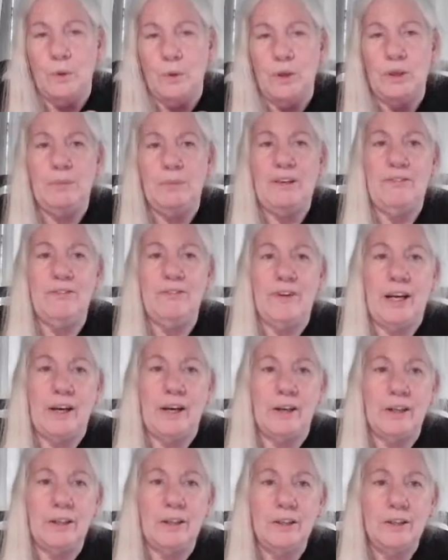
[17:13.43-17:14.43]
wouldn't be
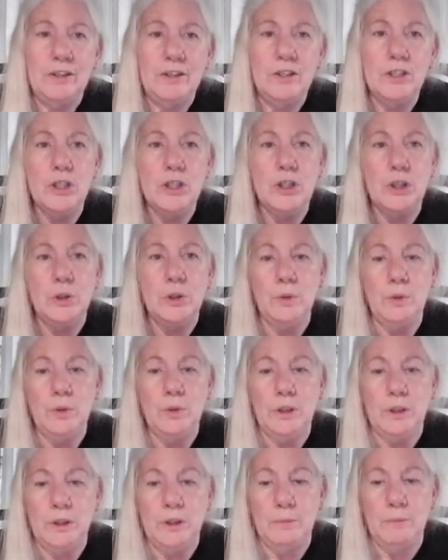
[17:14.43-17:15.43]
fair to
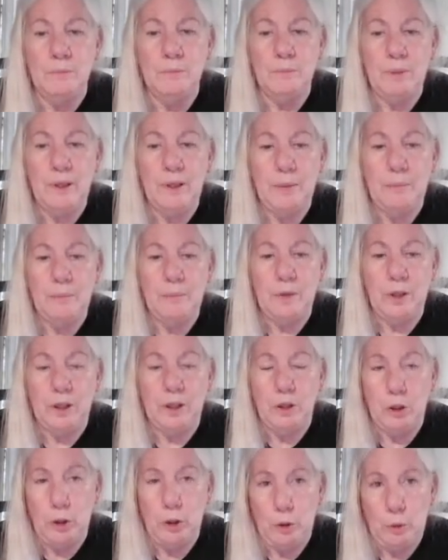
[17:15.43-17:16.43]
the
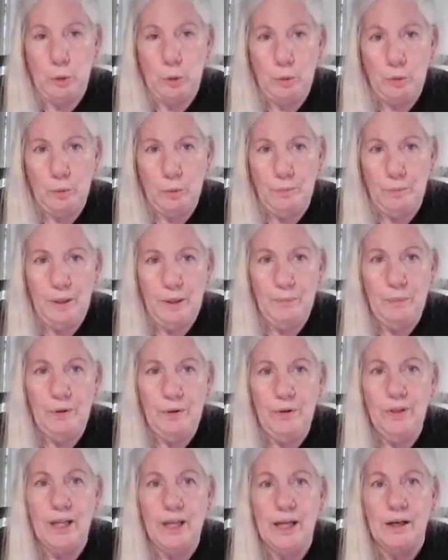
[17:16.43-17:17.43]
new
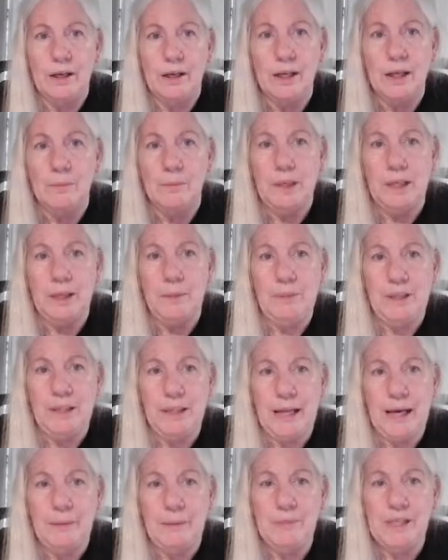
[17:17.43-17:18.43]
people that are coming up
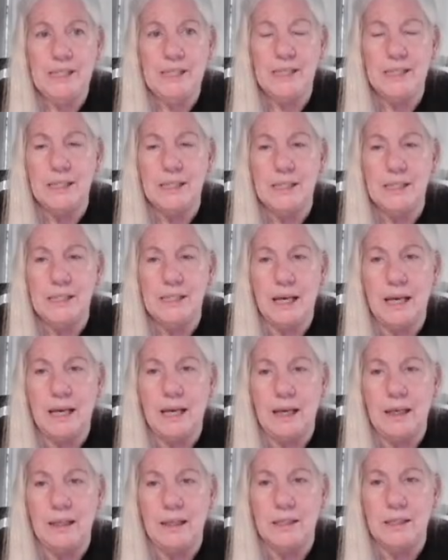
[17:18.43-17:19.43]
in that business,
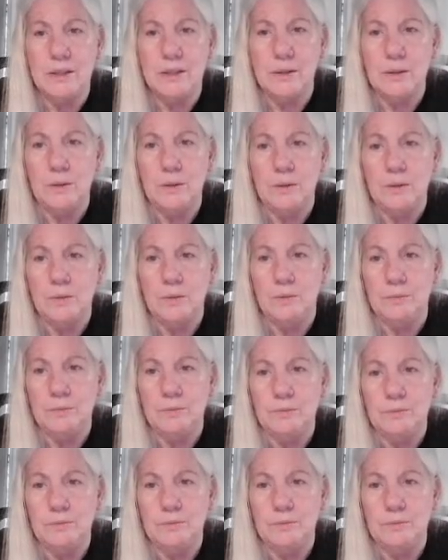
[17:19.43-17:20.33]
and to